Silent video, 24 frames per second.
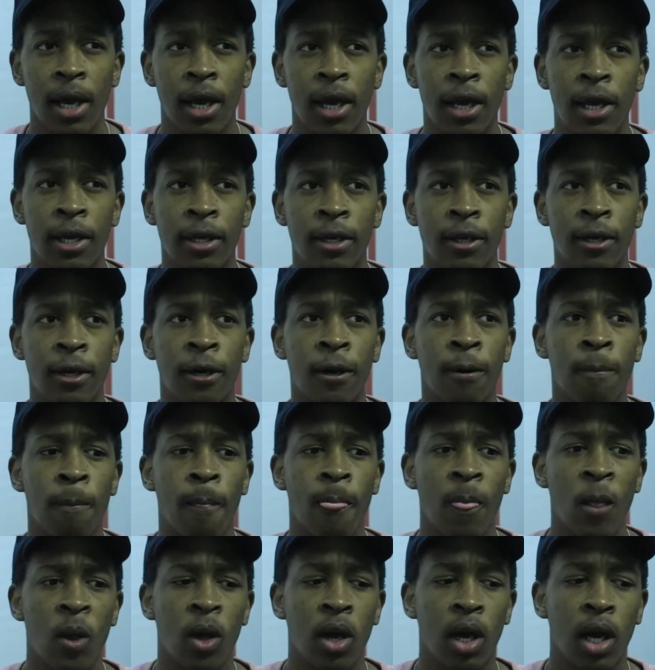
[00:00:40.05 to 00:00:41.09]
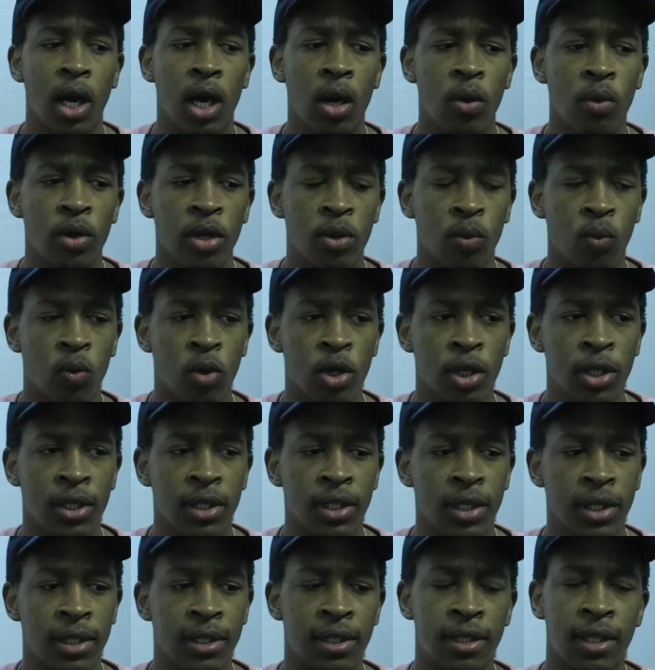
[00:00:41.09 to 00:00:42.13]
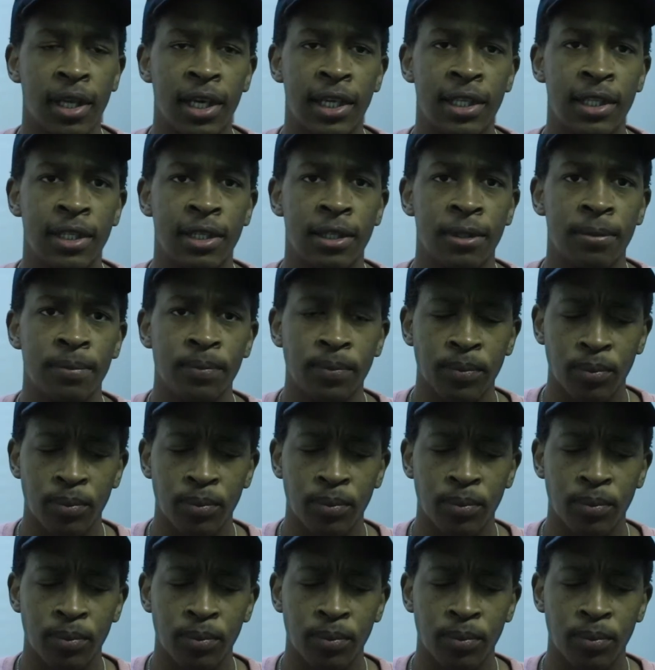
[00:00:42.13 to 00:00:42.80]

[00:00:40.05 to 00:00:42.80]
And um, how it works is that